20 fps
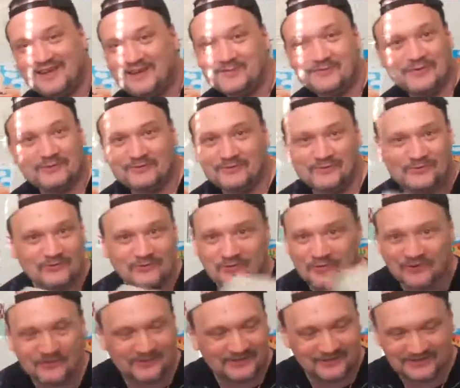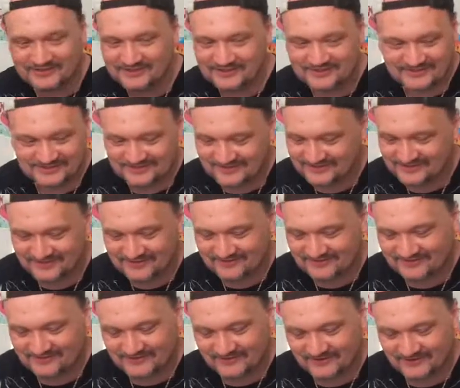I am. I'm going to draw it.
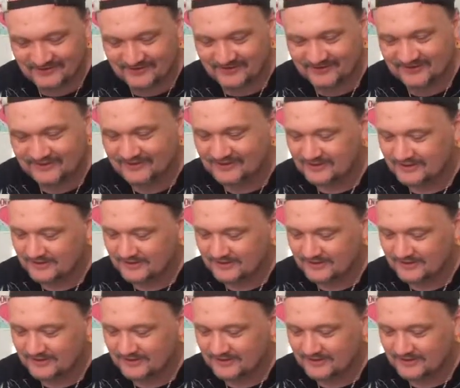I'm going to draw it.